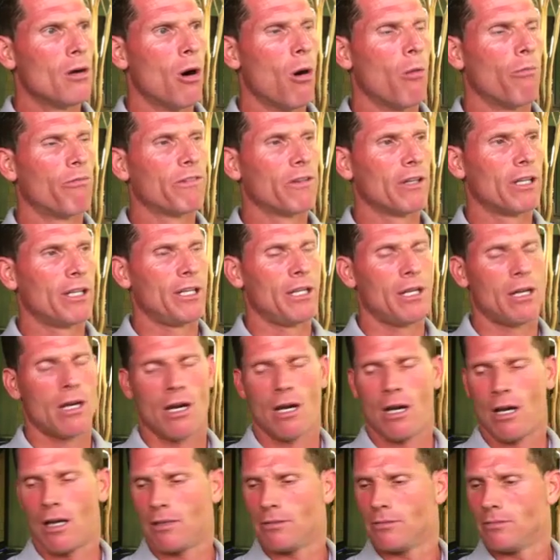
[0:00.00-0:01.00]
hopefully, you
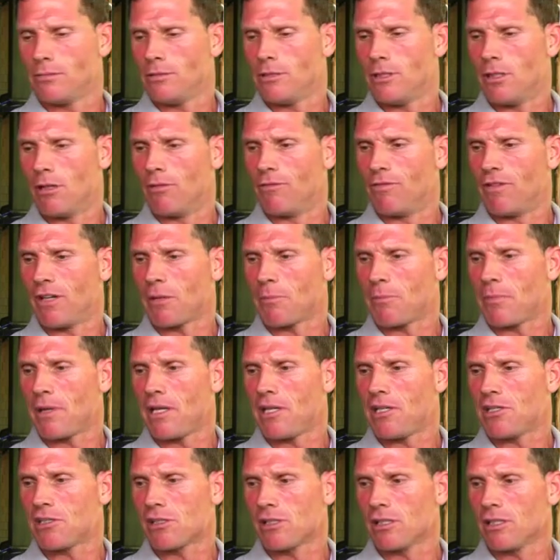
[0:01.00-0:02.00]
know, Vic
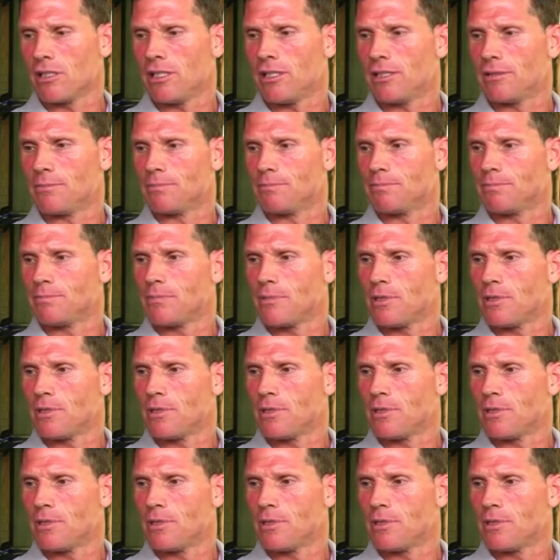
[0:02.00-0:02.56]
Beasley and